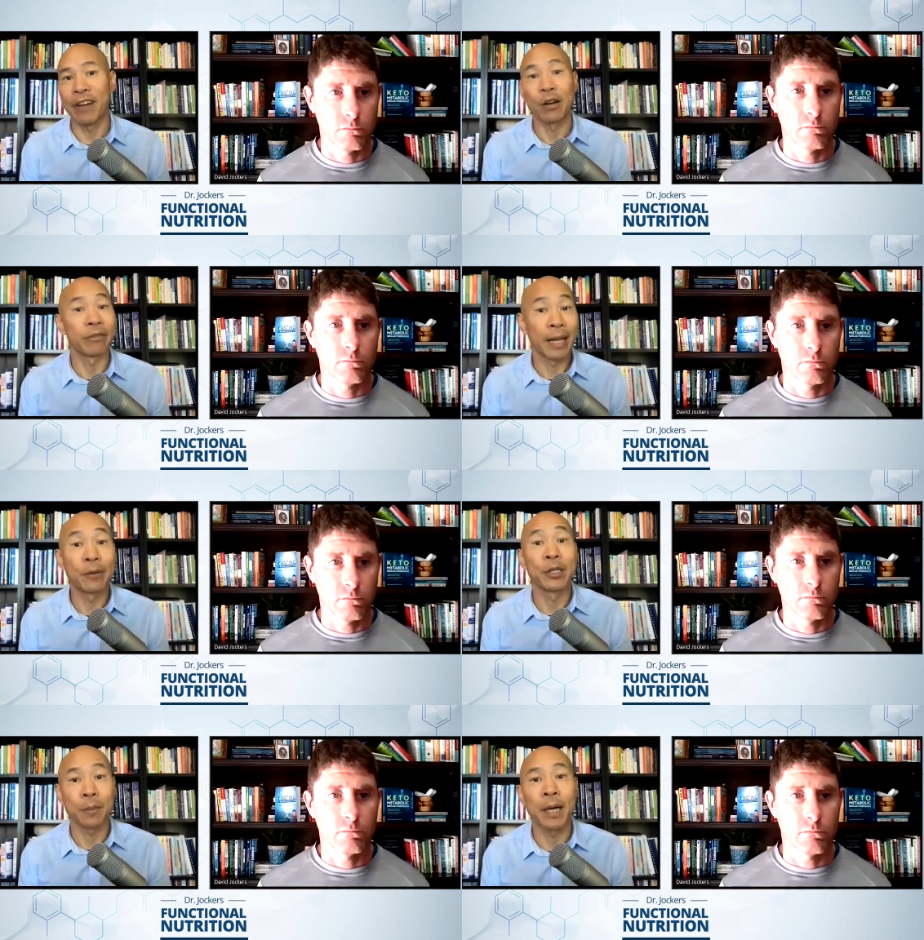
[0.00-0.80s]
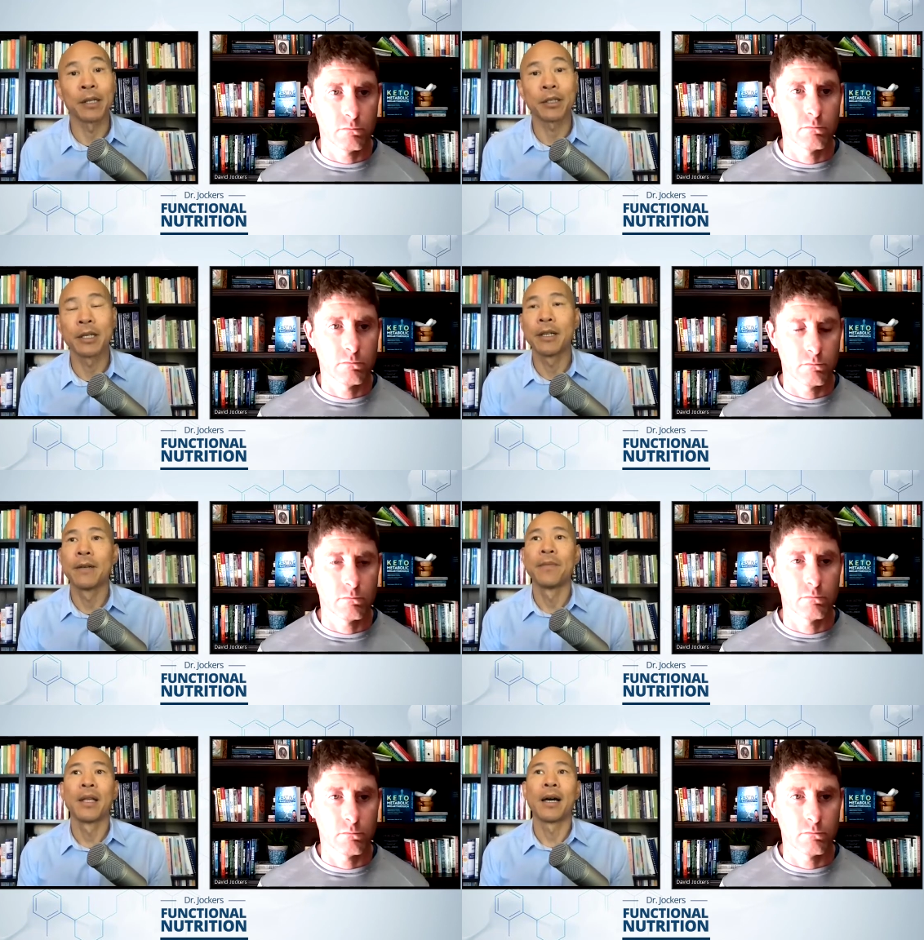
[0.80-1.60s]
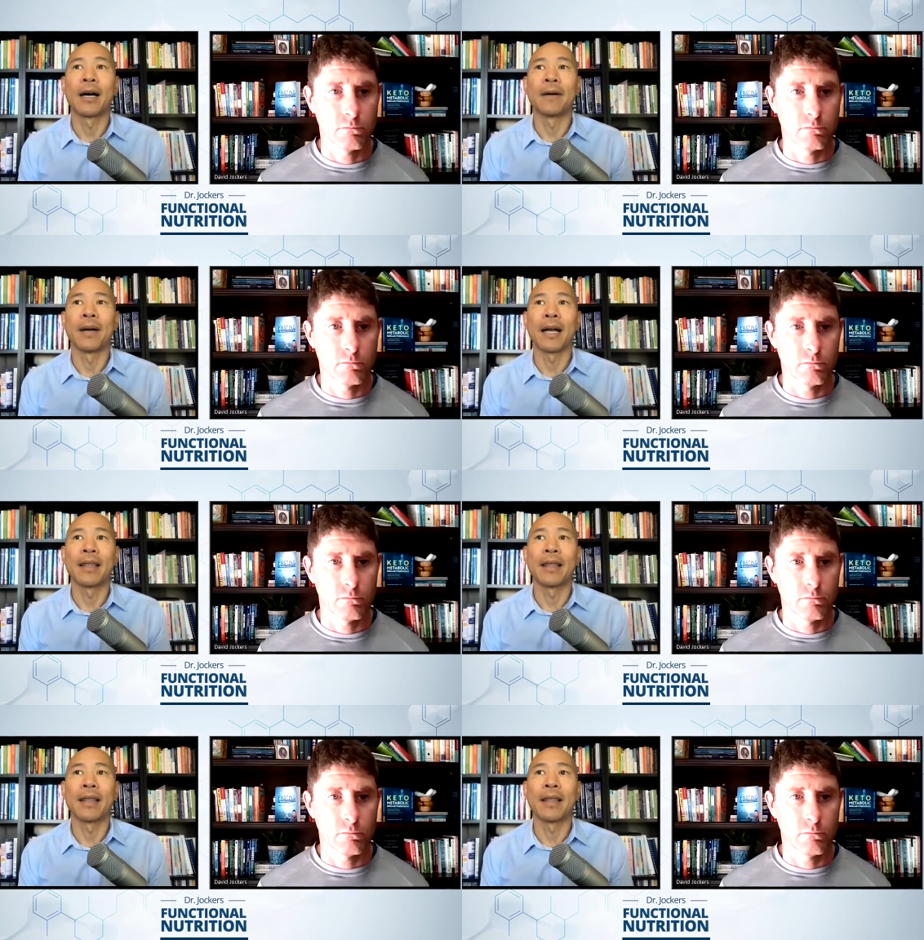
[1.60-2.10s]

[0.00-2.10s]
Speaker 1: fight or flight response. Um,